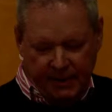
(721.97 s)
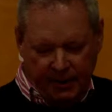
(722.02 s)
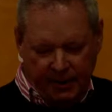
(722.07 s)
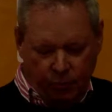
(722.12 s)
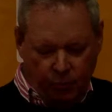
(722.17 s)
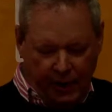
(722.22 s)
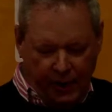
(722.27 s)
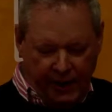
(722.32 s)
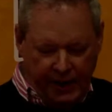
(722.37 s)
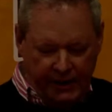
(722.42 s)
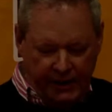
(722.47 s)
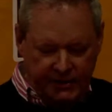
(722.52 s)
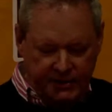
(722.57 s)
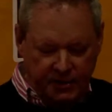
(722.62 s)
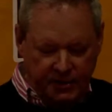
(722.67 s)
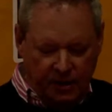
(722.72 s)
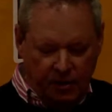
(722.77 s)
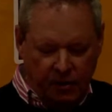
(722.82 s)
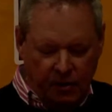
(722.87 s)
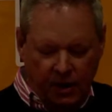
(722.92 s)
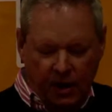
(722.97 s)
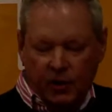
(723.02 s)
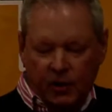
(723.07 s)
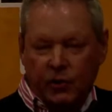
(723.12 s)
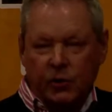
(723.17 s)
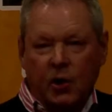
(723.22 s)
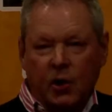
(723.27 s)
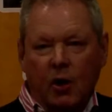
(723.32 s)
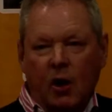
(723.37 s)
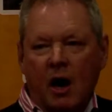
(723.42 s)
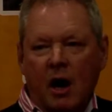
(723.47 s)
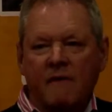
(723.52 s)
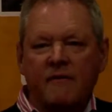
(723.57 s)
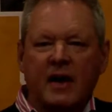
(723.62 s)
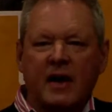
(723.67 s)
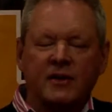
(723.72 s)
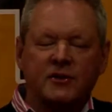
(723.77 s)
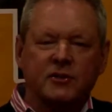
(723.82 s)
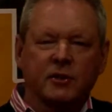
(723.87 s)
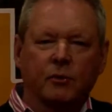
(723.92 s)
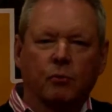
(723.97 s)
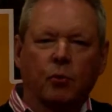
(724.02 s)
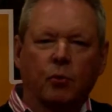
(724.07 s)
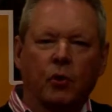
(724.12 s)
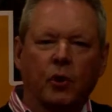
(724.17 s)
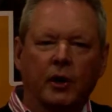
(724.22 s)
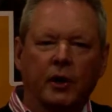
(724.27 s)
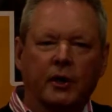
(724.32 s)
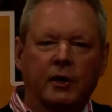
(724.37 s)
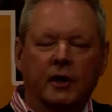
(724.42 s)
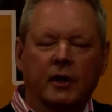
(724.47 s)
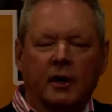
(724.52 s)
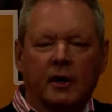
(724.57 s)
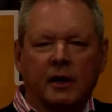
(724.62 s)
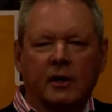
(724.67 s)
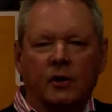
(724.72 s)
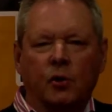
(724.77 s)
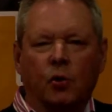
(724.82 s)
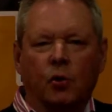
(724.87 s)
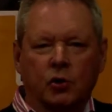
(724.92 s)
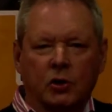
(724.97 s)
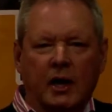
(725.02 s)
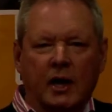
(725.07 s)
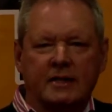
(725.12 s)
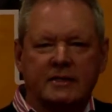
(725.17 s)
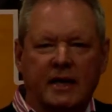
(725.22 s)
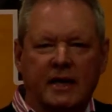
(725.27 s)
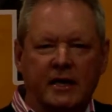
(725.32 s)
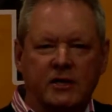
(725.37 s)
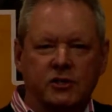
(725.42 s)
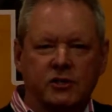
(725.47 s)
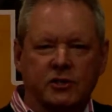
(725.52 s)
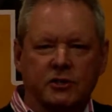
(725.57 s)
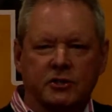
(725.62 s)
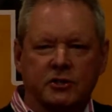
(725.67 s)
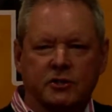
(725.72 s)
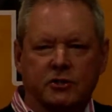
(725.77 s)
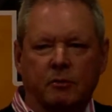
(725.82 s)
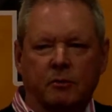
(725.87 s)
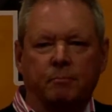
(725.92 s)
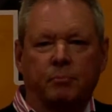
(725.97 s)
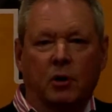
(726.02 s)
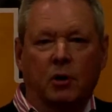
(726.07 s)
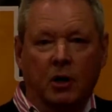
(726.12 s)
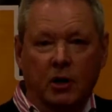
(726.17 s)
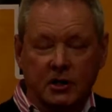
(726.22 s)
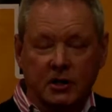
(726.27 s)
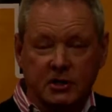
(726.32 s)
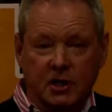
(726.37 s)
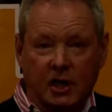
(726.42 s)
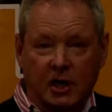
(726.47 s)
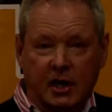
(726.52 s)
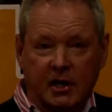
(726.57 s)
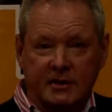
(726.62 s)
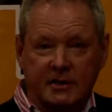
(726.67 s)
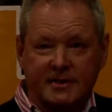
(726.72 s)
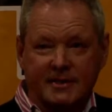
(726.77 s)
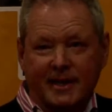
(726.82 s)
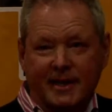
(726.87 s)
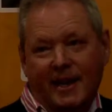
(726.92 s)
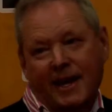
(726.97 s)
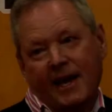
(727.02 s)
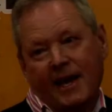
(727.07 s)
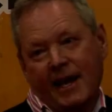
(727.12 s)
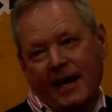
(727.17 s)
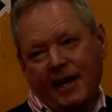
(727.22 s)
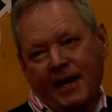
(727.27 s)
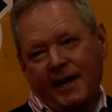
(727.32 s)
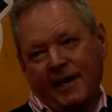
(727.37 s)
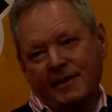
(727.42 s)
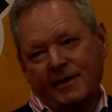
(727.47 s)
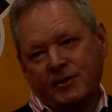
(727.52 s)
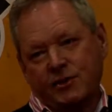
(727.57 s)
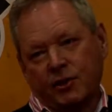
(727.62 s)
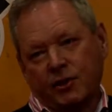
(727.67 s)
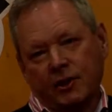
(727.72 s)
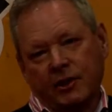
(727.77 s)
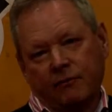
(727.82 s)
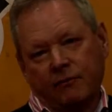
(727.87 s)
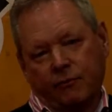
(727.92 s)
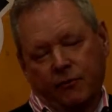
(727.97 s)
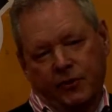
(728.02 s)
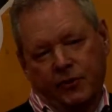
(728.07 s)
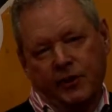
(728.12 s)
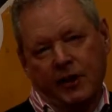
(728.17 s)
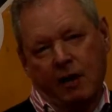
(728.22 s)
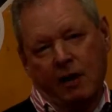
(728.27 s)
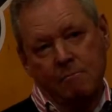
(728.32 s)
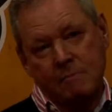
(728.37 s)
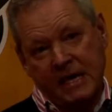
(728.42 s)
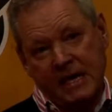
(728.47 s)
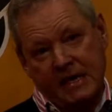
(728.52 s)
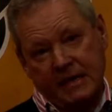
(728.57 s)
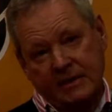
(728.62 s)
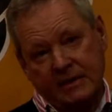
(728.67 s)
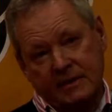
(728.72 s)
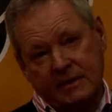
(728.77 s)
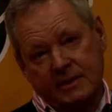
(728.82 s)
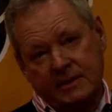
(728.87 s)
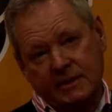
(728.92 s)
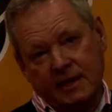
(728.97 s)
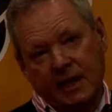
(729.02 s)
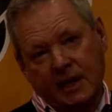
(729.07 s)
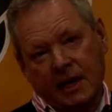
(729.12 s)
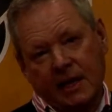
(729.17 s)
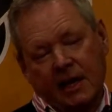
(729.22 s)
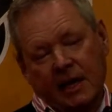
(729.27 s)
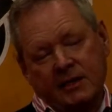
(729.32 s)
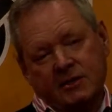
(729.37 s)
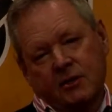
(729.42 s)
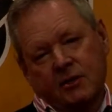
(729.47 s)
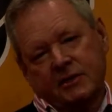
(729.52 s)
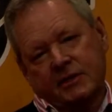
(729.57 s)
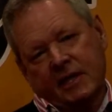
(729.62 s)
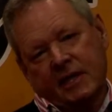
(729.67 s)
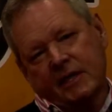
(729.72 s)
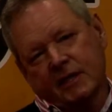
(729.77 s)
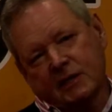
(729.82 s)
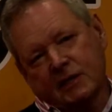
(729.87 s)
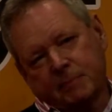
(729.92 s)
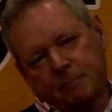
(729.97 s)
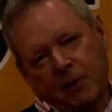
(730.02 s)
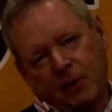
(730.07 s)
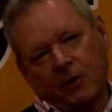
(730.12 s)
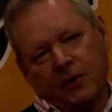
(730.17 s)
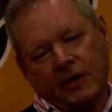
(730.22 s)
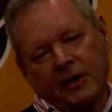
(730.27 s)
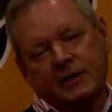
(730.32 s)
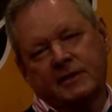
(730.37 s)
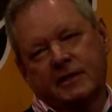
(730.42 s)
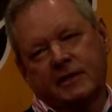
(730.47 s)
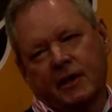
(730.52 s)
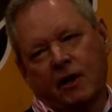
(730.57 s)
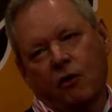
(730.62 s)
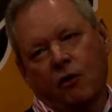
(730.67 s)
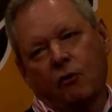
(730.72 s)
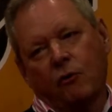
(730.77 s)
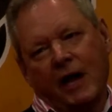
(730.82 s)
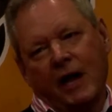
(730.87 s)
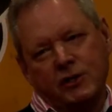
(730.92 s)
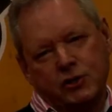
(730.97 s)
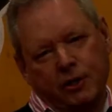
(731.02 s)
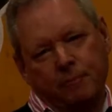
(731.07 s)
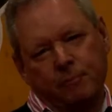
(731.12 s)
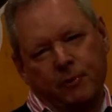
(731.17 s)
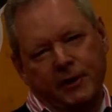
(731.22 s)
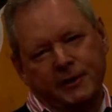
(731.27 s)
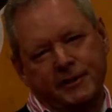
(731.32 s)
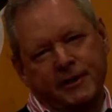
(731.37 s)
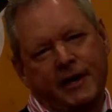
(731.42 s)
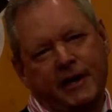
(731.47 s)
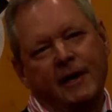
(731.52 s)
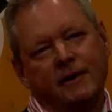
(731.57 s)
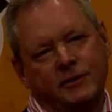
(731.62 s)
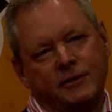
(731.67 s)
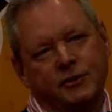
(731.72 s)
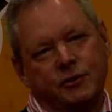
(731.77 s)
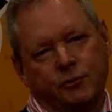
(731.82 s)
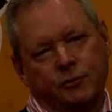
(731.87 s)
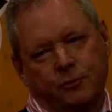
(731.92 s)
away. So, you know, I've had to work in organisations to prioritise and to live within our means. And so it's that experience that I will actually bring to council.